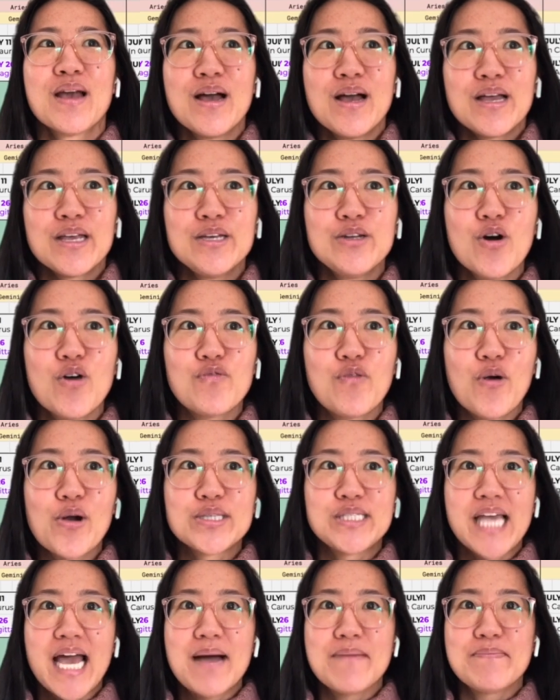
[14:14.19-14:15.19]
You know, for
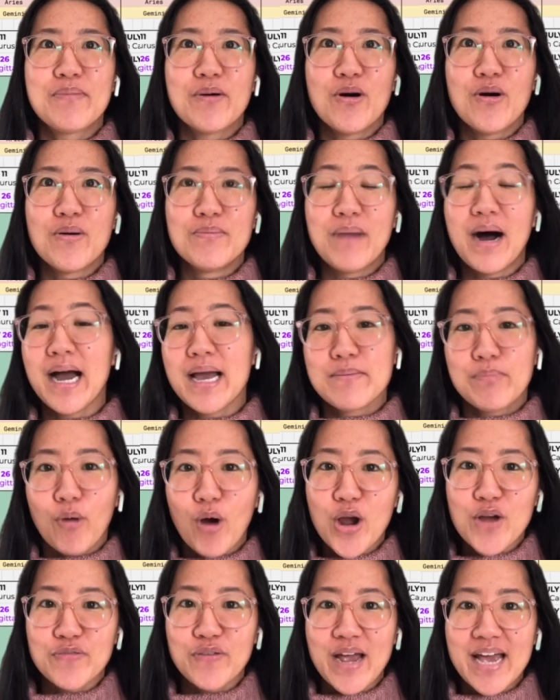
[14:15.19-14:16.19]
example, my
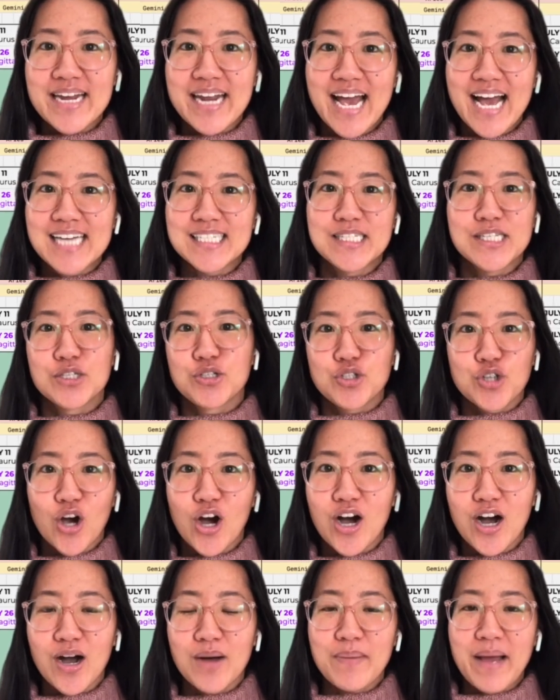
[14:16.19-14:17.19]
boyfriend has this
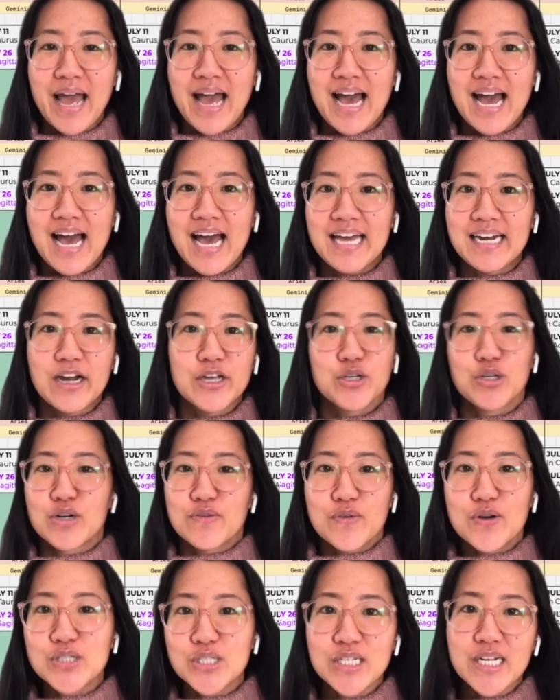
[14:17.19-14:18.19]
job at a
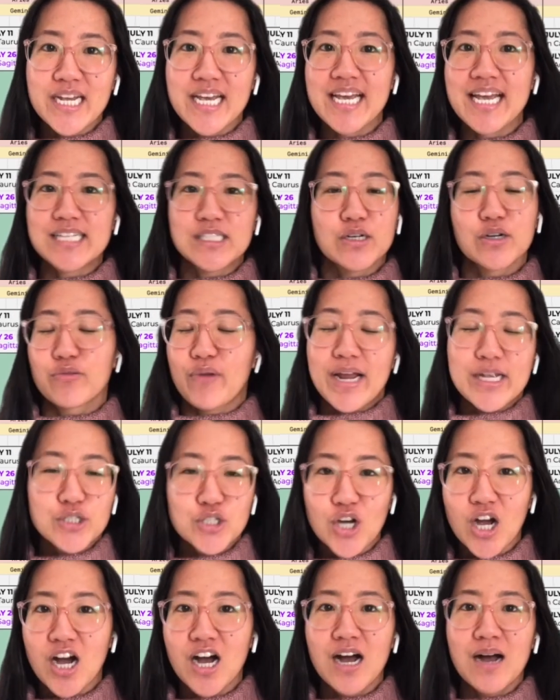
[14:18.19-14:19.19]
university. It's a great
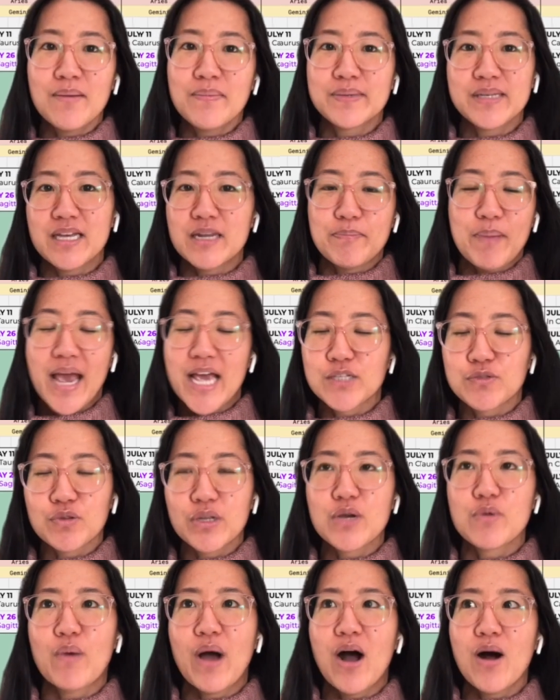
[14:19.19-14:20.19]
job. It pays really
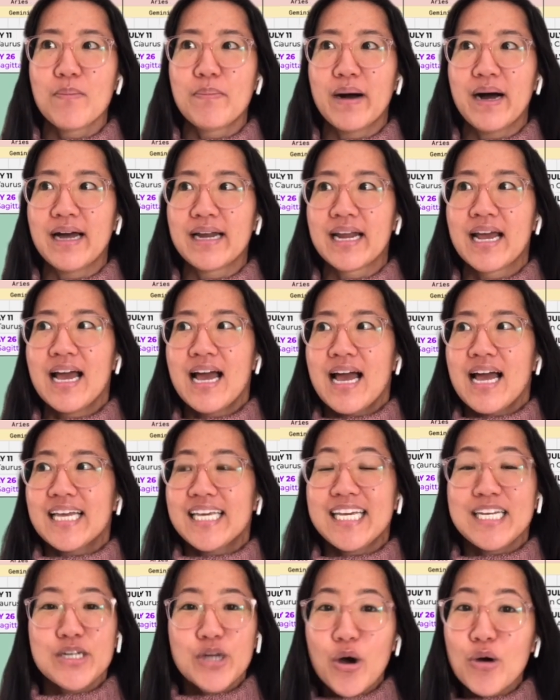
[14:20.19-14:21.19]
well, but he
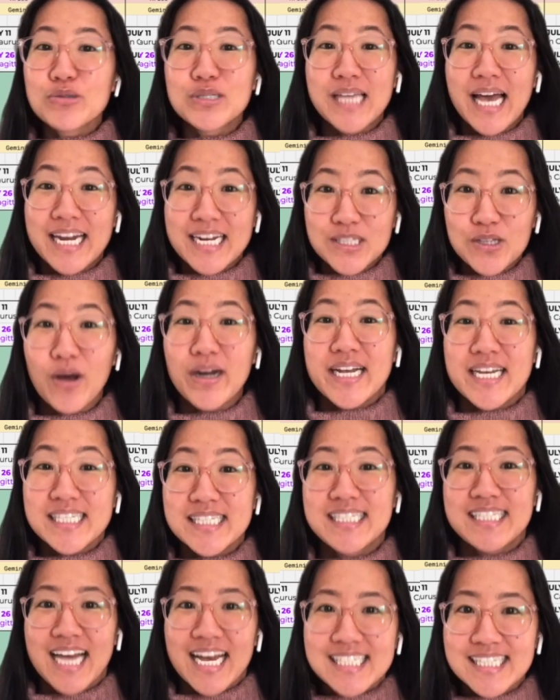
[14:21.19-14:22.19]
knows that is not his
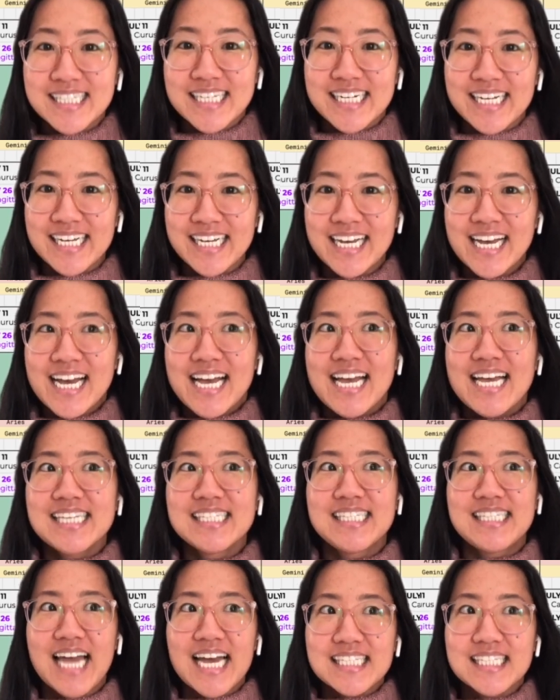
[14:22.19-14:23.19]
destiny. His
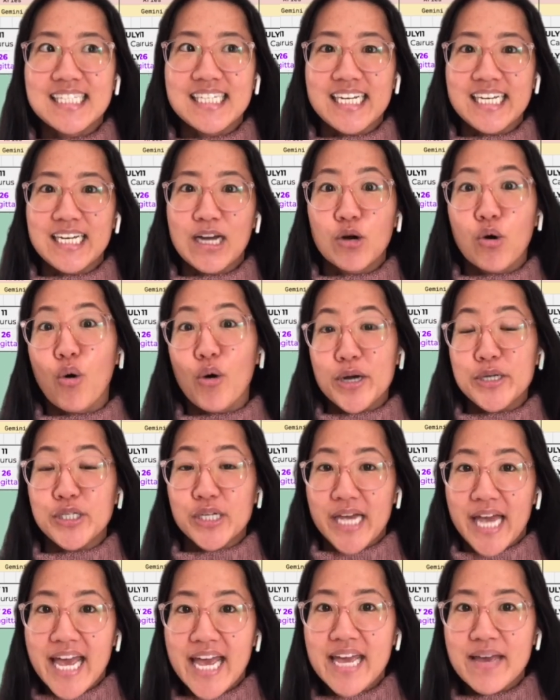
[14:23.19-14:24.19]
destiny, according to
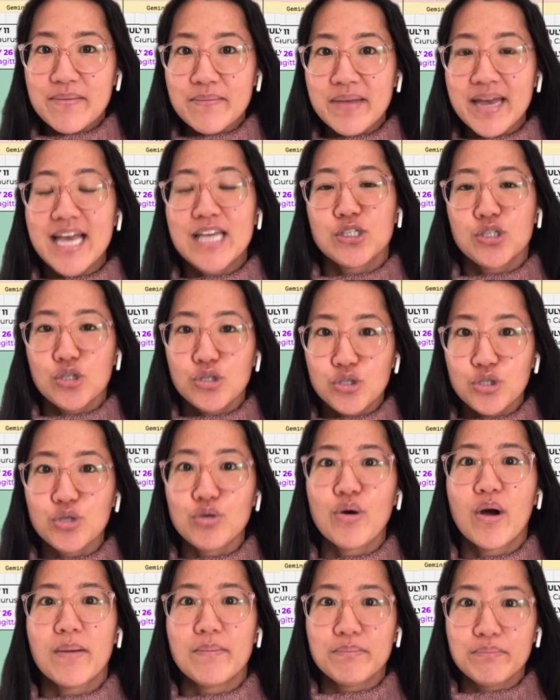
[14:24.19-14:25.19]
him, is to
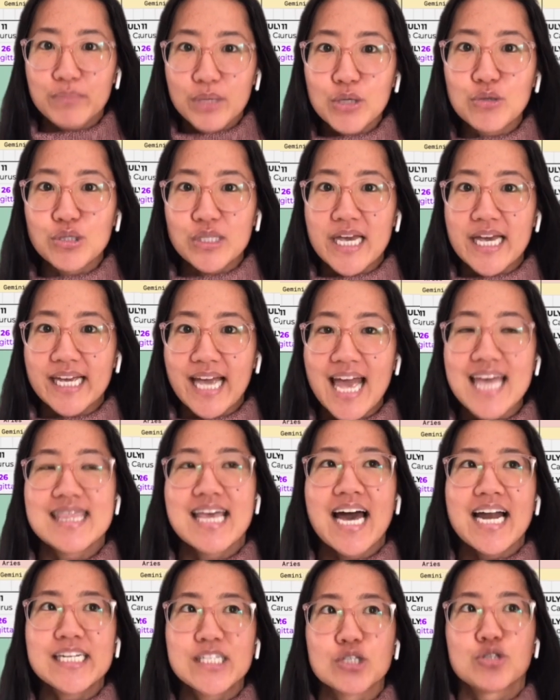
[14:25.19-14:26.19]
do music. And
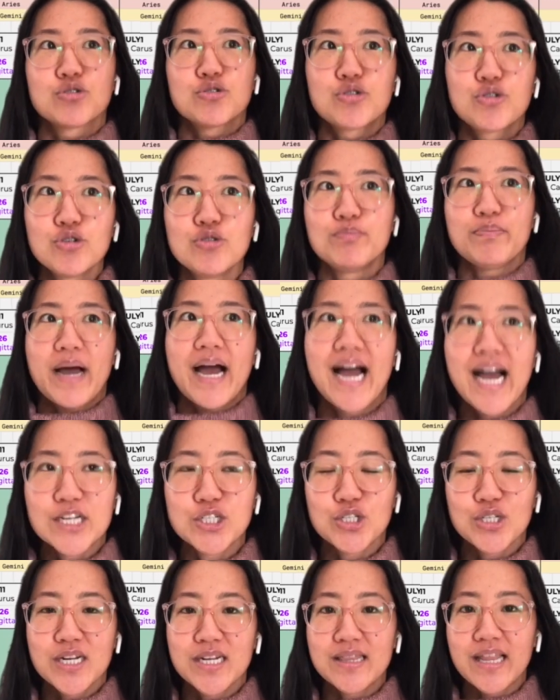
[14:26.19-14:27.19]
that is his true
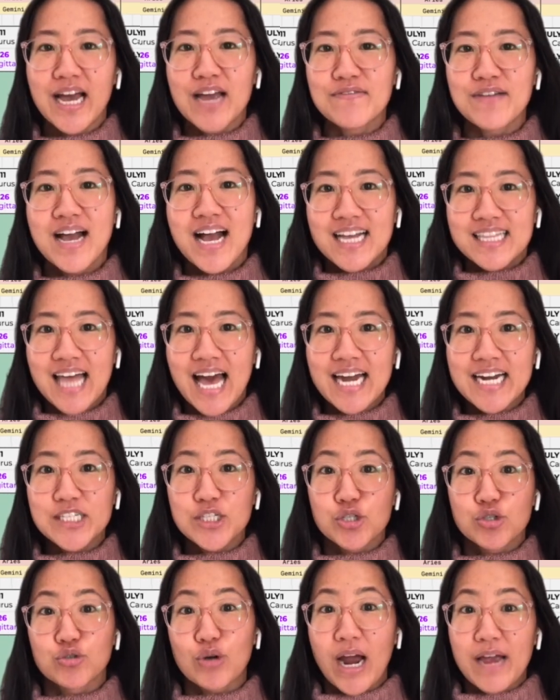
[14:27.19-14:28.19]
passion in life. That is his
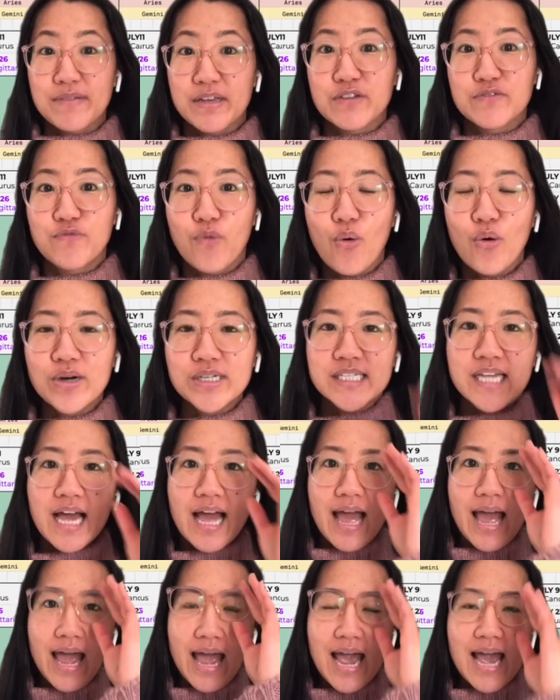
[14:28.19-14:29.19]
driving force.
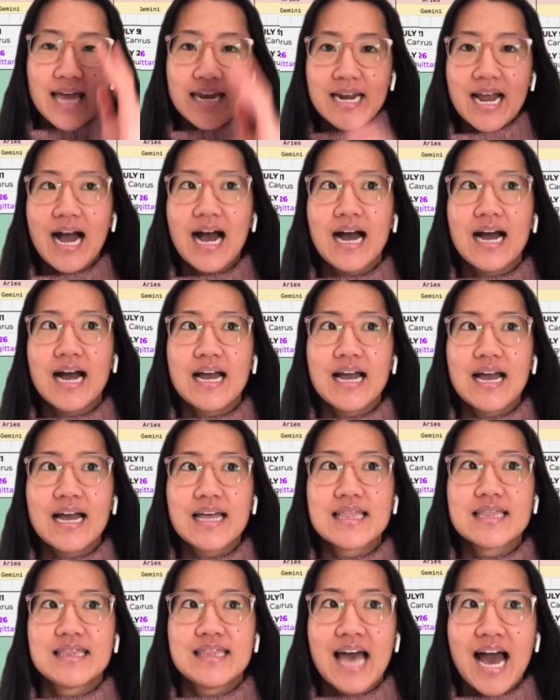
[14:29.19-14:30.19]
And
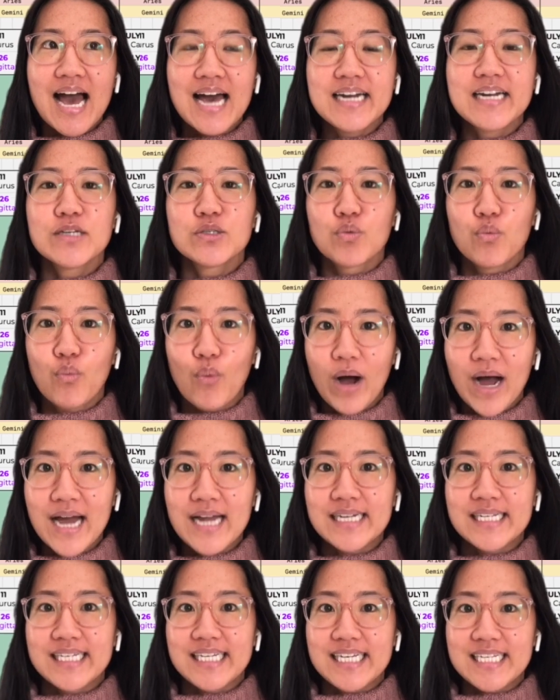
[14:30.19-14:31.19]
that is
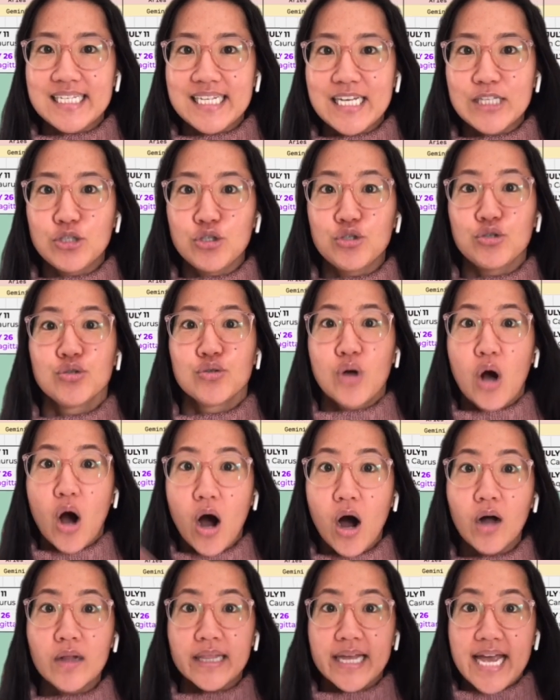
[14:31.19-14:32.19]
what he needs to
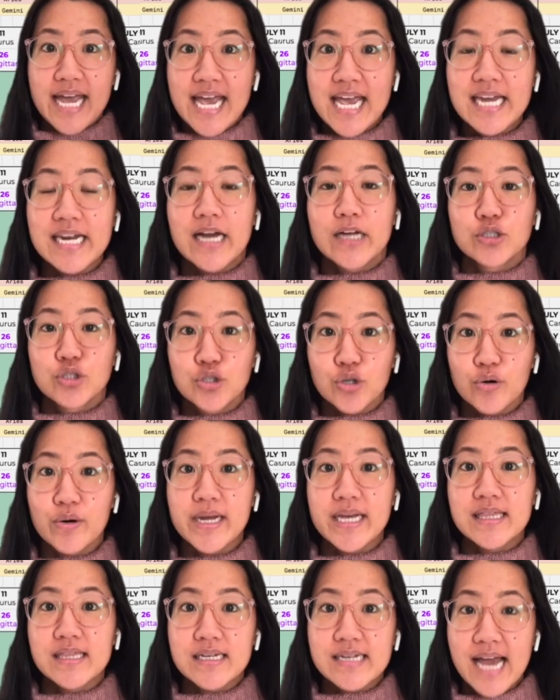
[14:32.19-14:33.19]
call in during
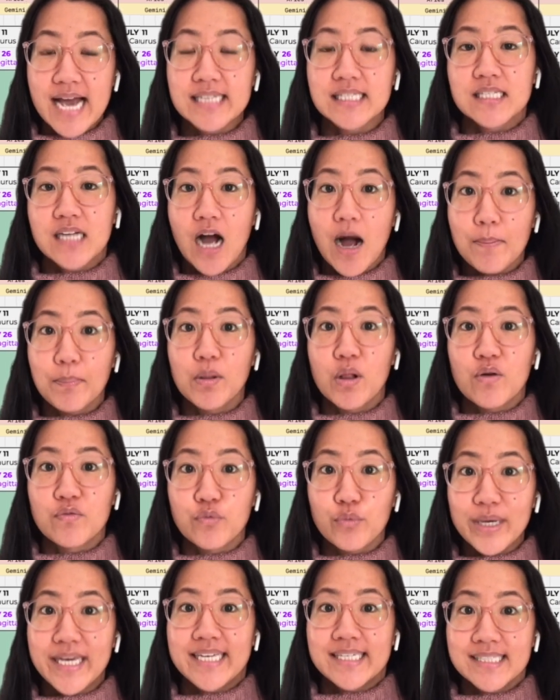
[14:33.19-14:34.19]
the next couple of
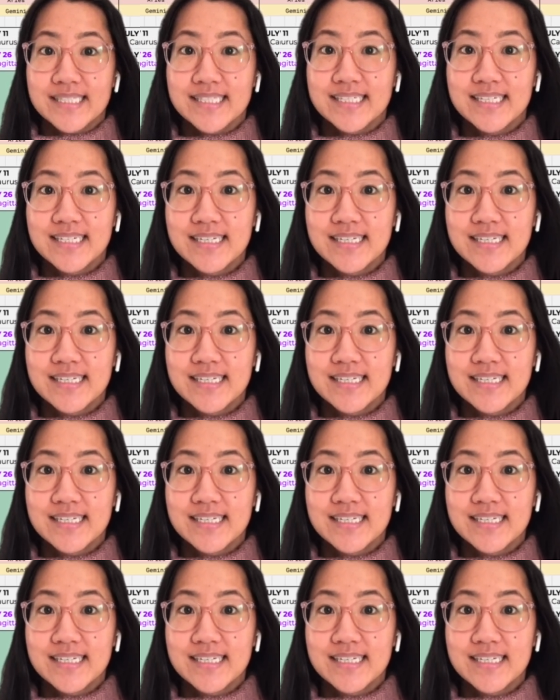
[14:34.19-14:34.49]
weeks.